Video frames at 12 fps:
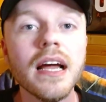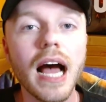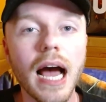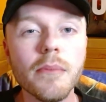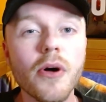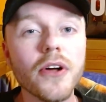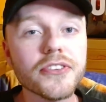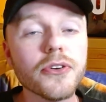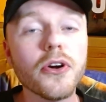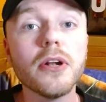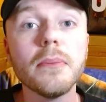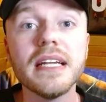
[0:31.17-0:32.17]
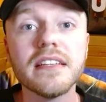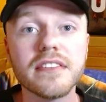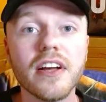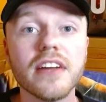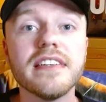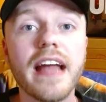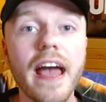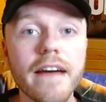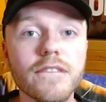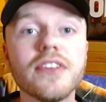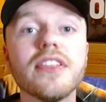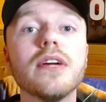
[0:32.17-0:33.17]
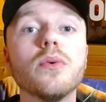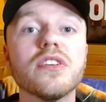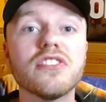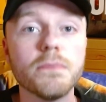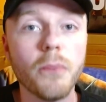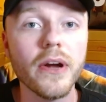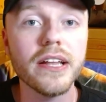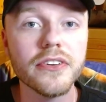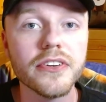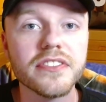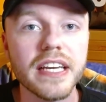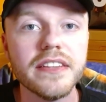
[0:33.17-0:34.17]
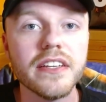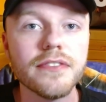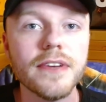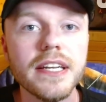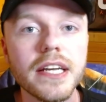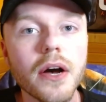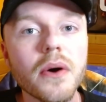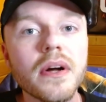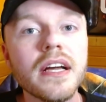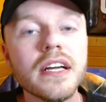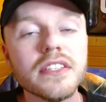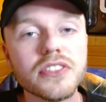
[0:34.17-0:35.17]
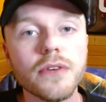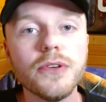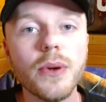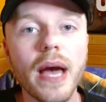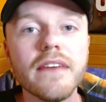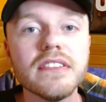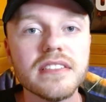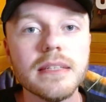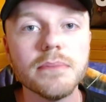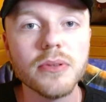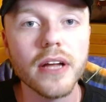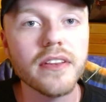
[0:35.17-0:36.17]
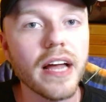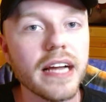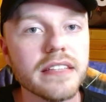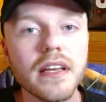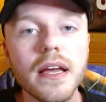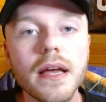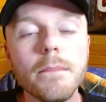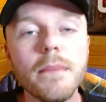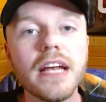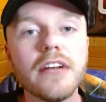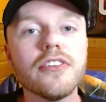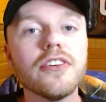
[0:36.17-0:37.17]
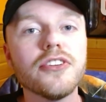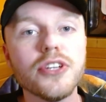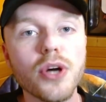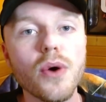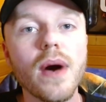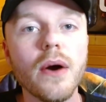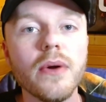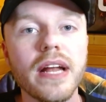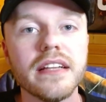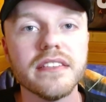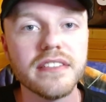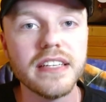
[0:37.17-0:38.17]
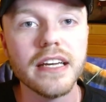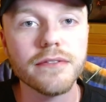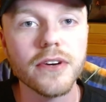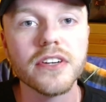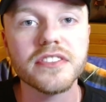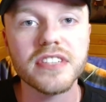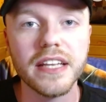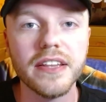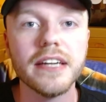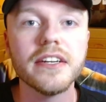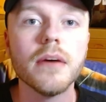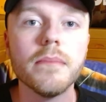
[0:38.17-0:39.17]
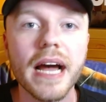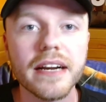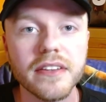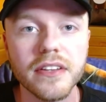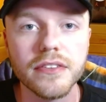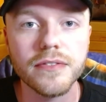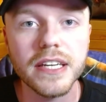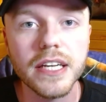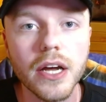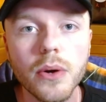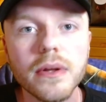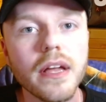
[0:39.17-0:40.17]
I'm also going to be discussing everything with spoilers in this video, so if you haven't seen Bloodlines, make sure to go out and see it first and then come back to this video.